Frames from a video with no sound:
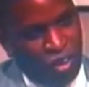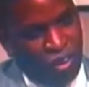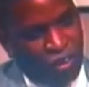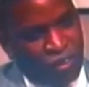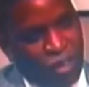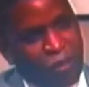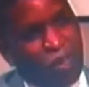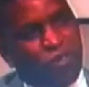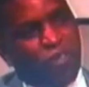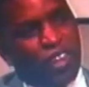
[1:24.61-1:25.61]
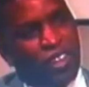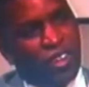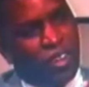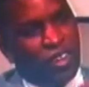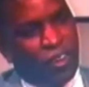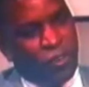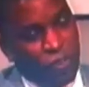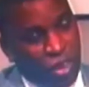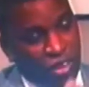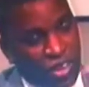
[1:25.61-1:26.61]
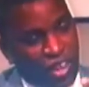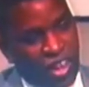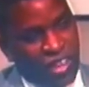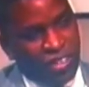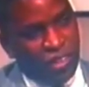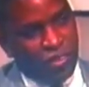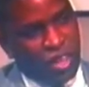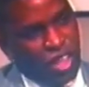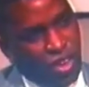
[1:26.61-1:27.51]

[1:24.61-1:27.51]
uh, type of effect, uh, effect that it has on not